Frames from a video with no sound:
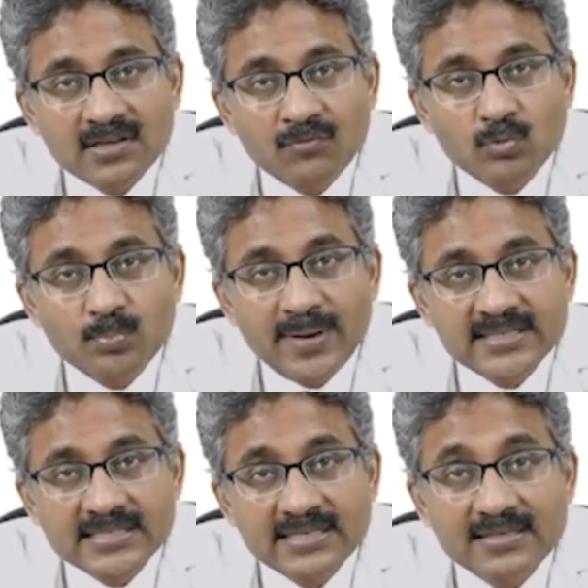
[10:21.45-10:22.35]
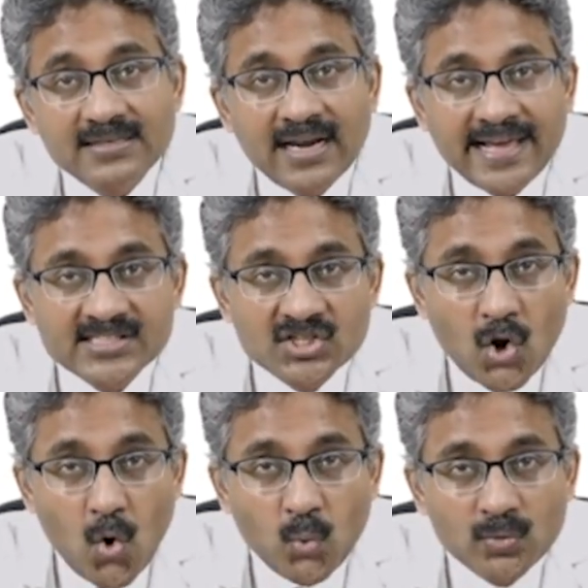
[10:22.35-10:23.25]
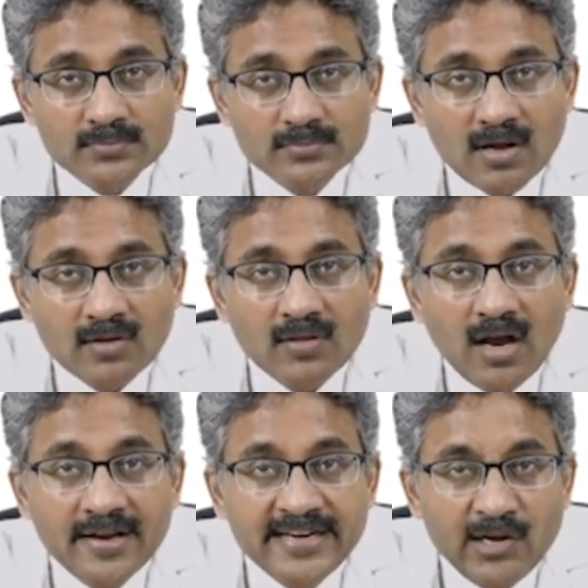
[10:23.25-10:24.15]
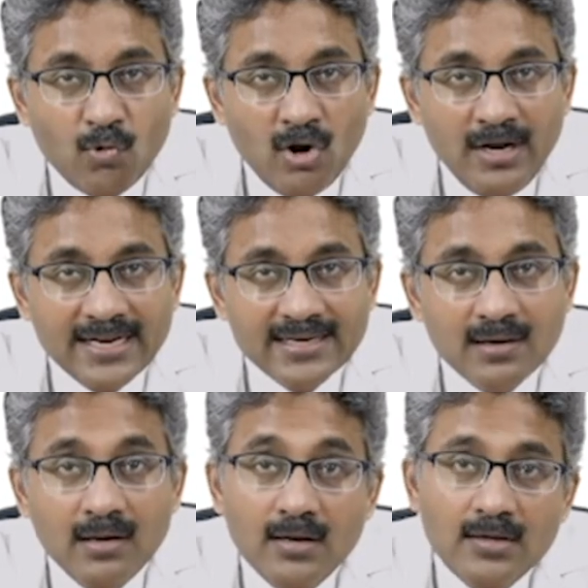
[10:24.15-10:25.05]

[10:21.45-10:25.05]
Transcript: if your patient lies down on the uninvolved lung,